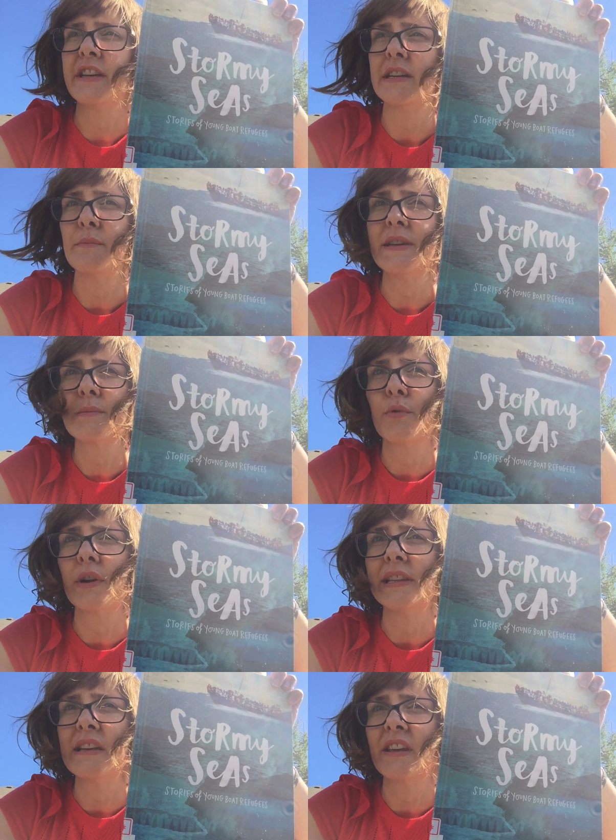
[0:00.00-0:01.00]
Vietnamese
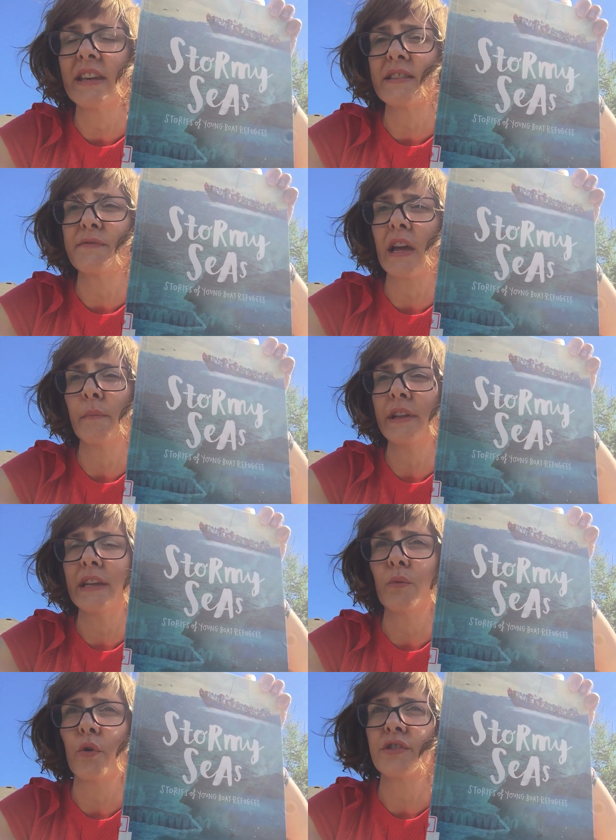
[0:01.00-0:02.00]
boy leaving his
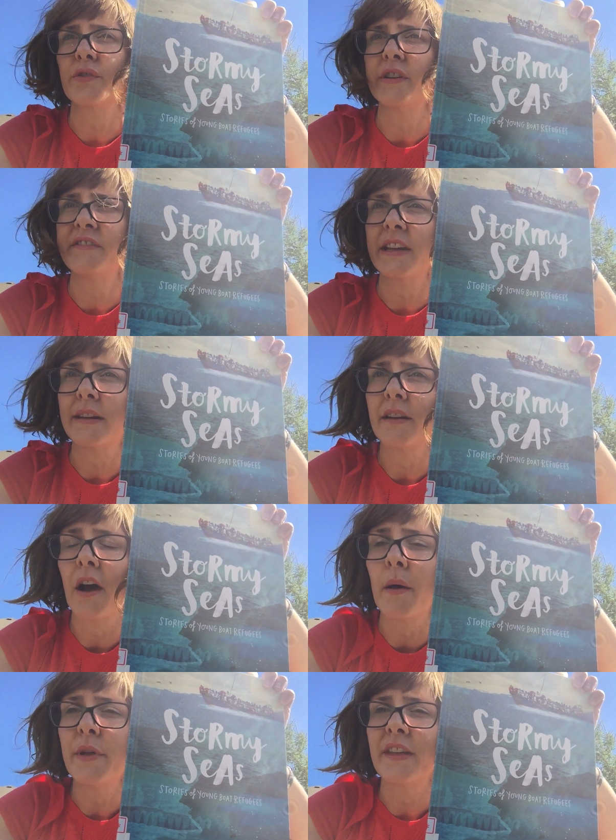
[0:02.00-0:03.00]
family in war-torn
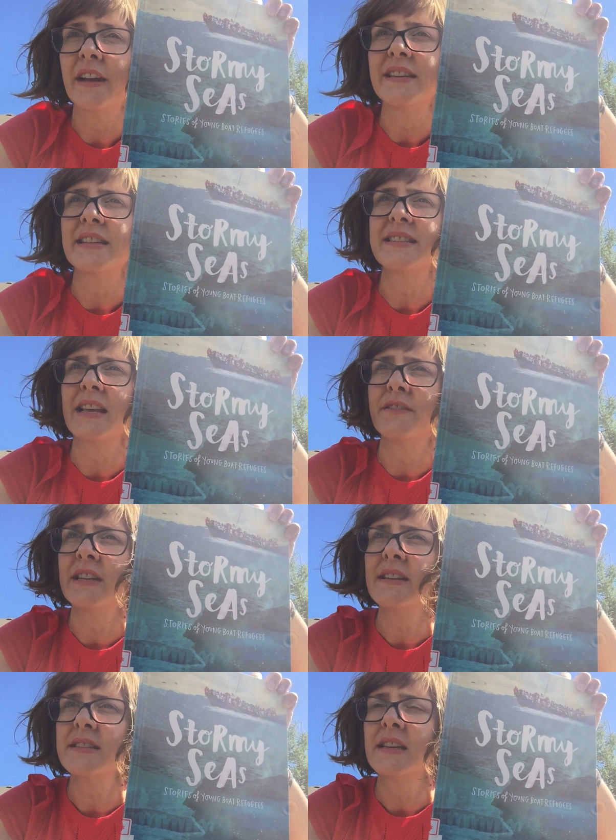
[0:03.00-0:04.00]
Vietnam in the
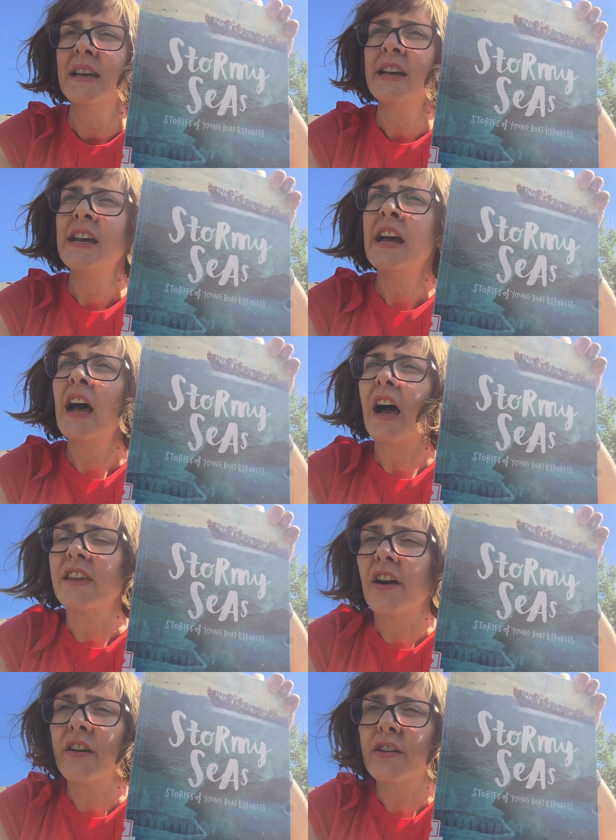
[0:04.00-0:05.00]
1970s, a
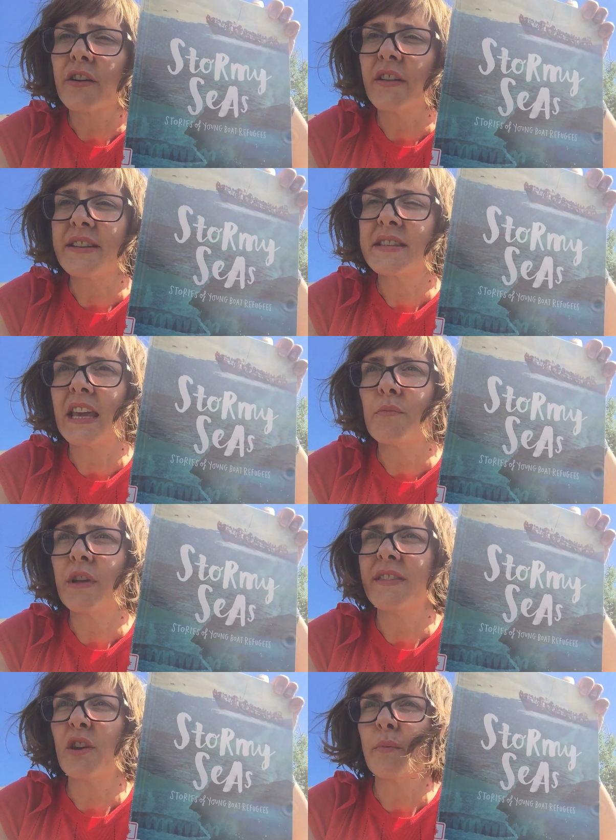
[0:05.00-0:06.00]
young girl
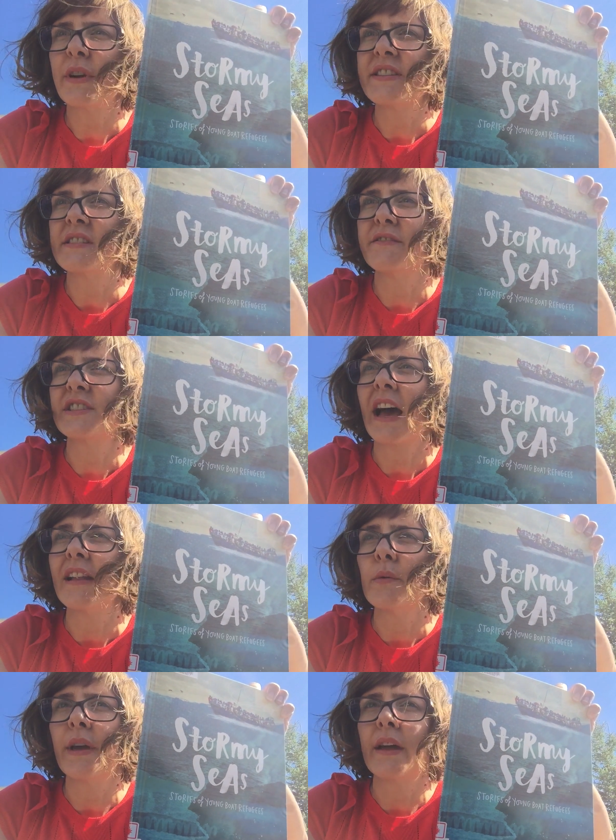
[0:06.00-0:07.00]
escaping the oppressive
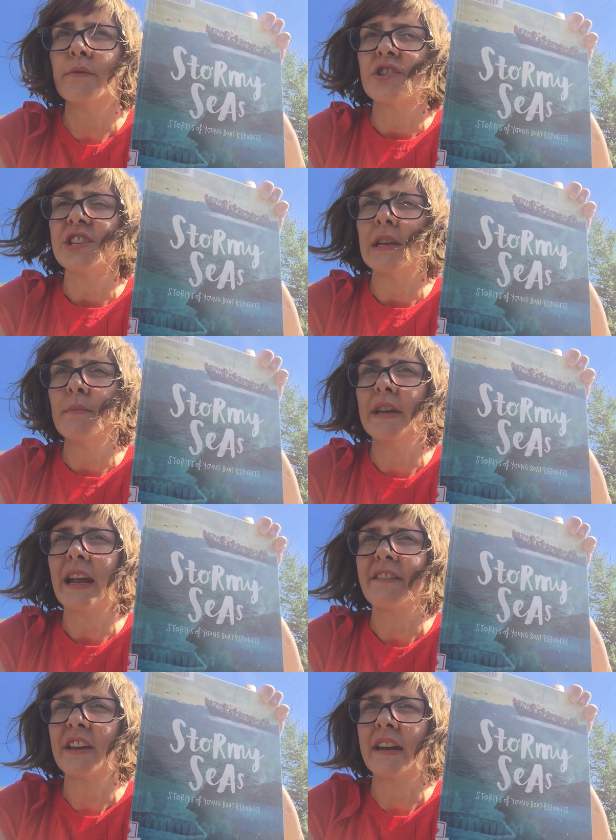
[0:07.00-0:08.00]
Taliban regime
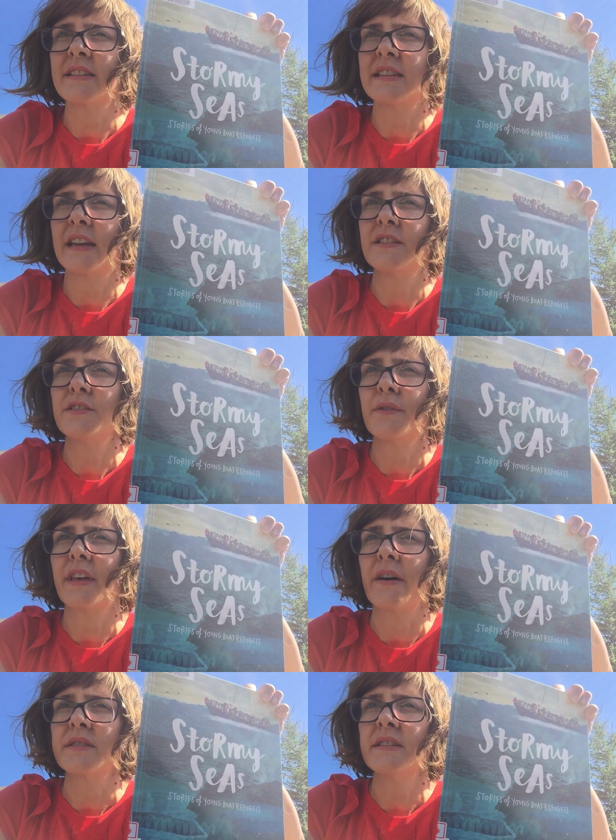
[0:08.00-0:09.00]
in Afghanistan in
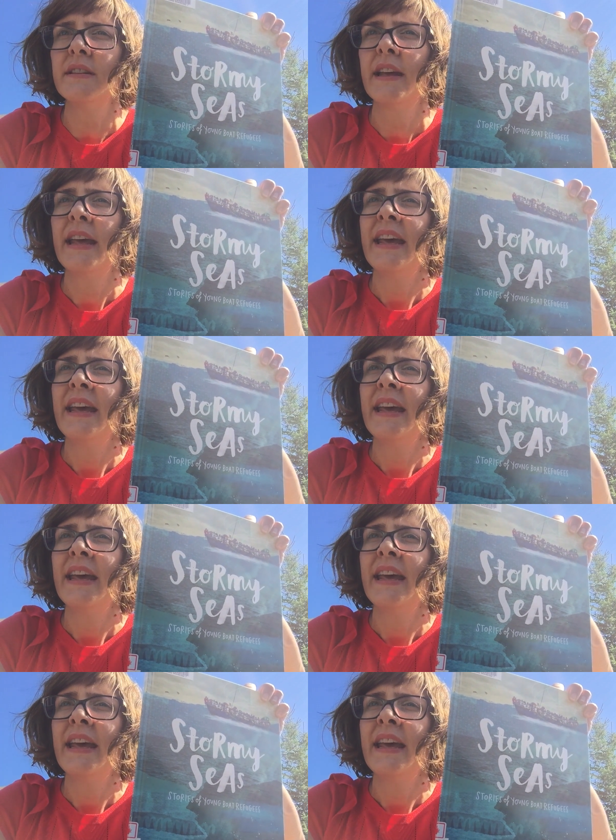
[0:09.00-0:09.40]
2000,